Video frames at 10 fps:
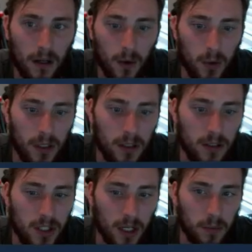
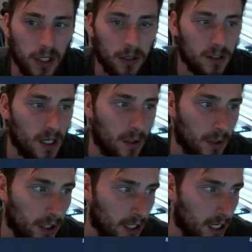Howdy, Jacob here. Today we're
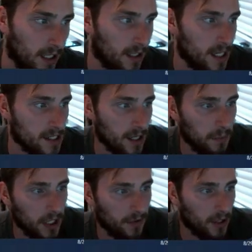looking at the next
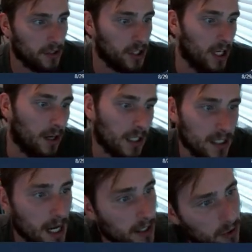company on our generic
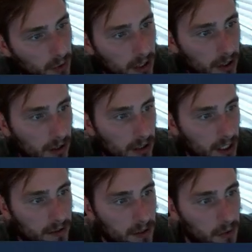stock screener,
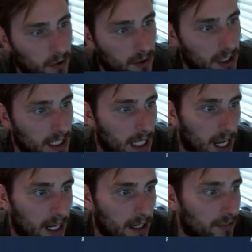ticker symbol
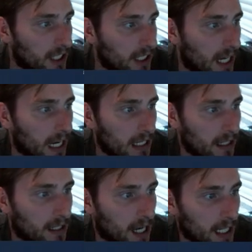DAVA
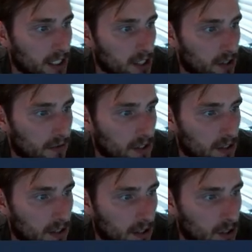in the IT
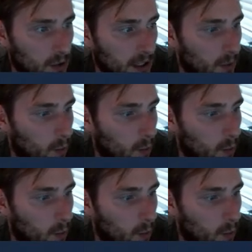services industry,